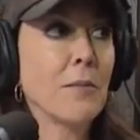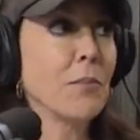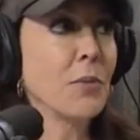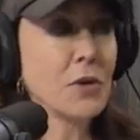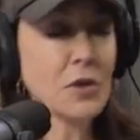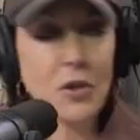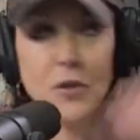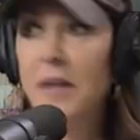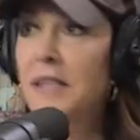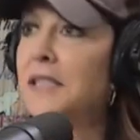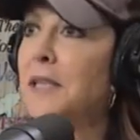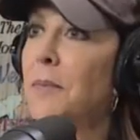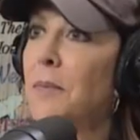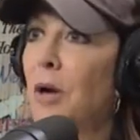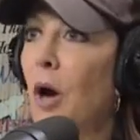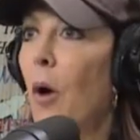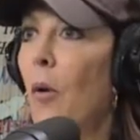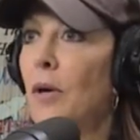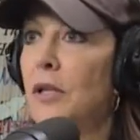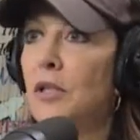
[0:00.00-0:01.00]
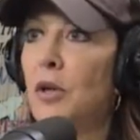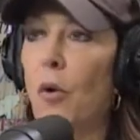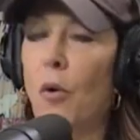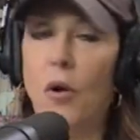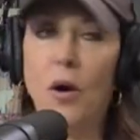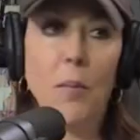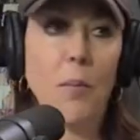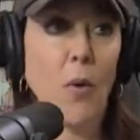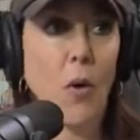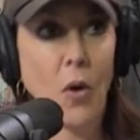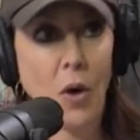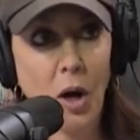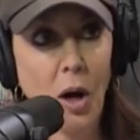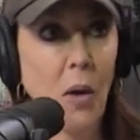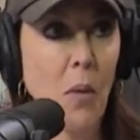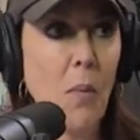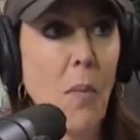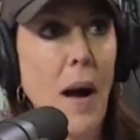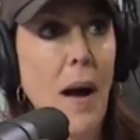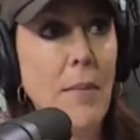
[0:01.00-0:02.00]
Bush lets him go at Tora Bora.
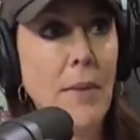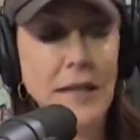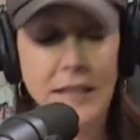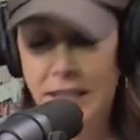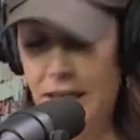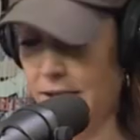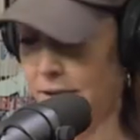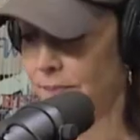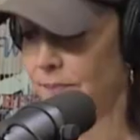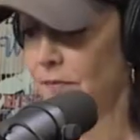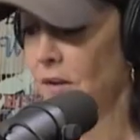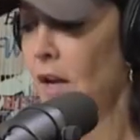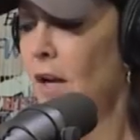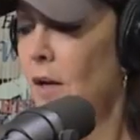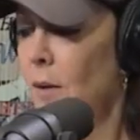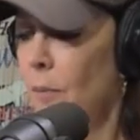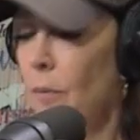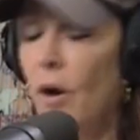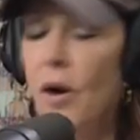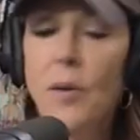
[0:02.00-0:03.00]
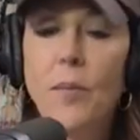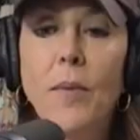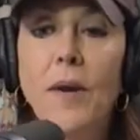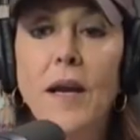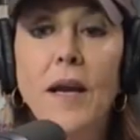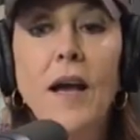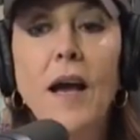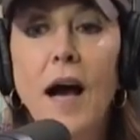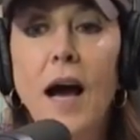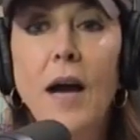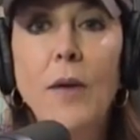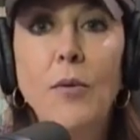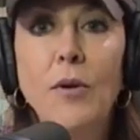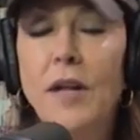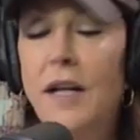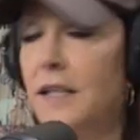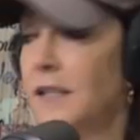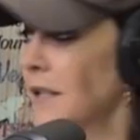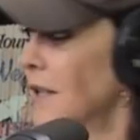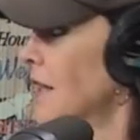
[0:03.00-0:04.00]
Obama Yep. Pardon me. I would
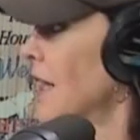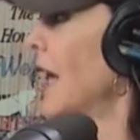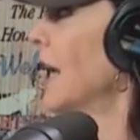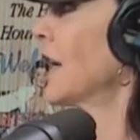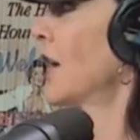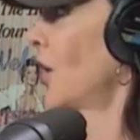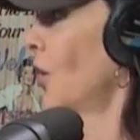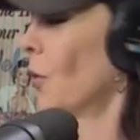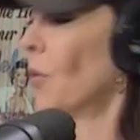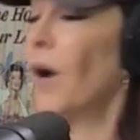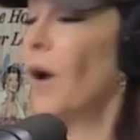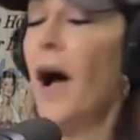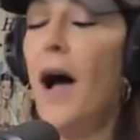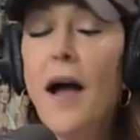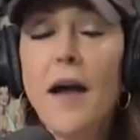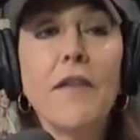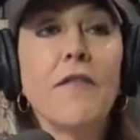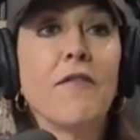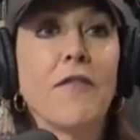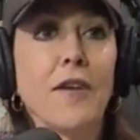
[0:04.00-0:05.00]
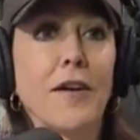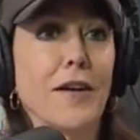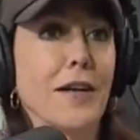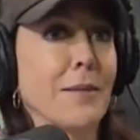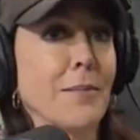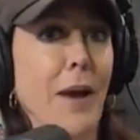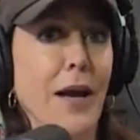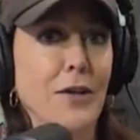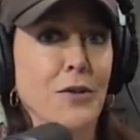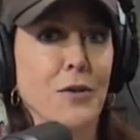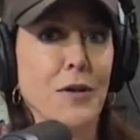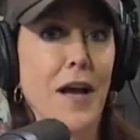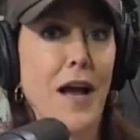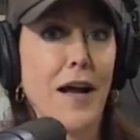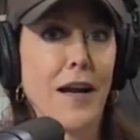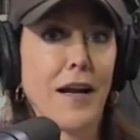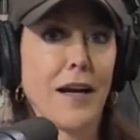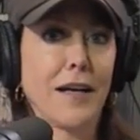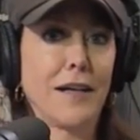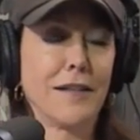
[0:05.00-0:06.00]
like to thank you. I am feeling
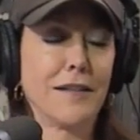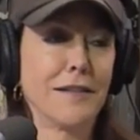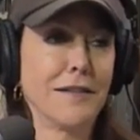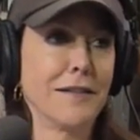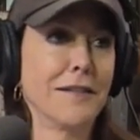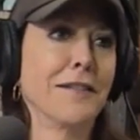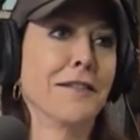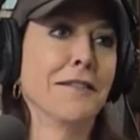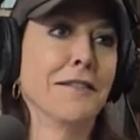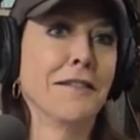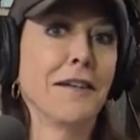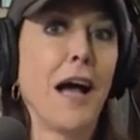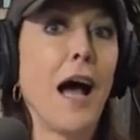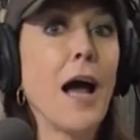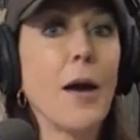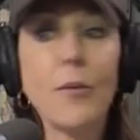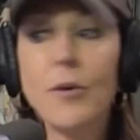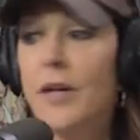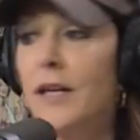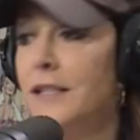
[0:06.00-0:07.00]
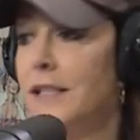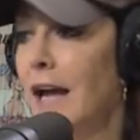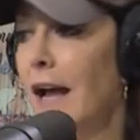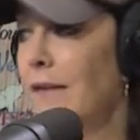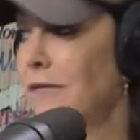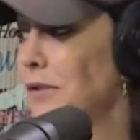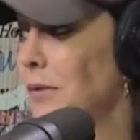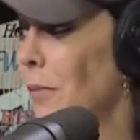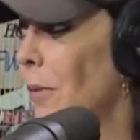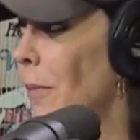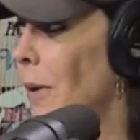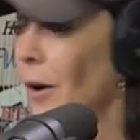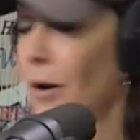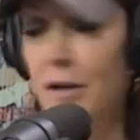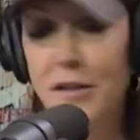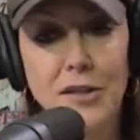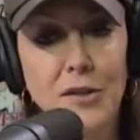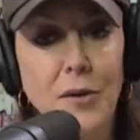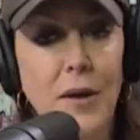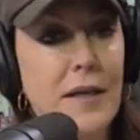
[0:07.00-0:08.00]
patriotic. I would like to have some
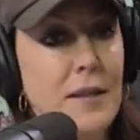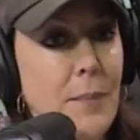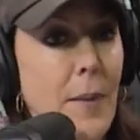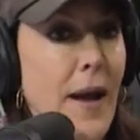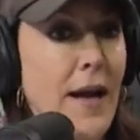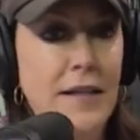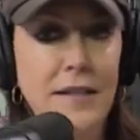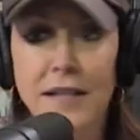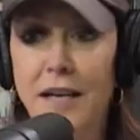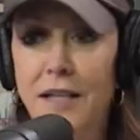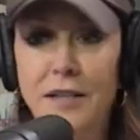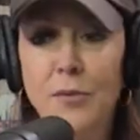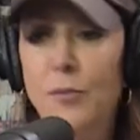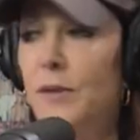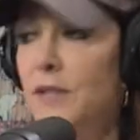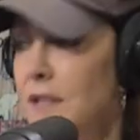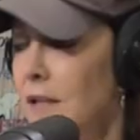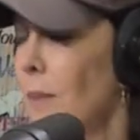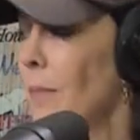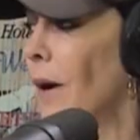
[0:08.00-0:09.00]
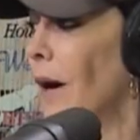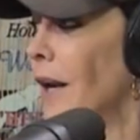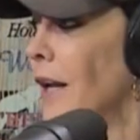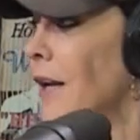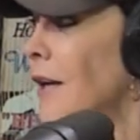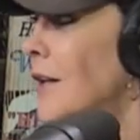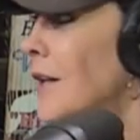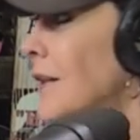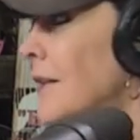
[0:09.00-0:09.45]
America Strikes Back sex with somebody.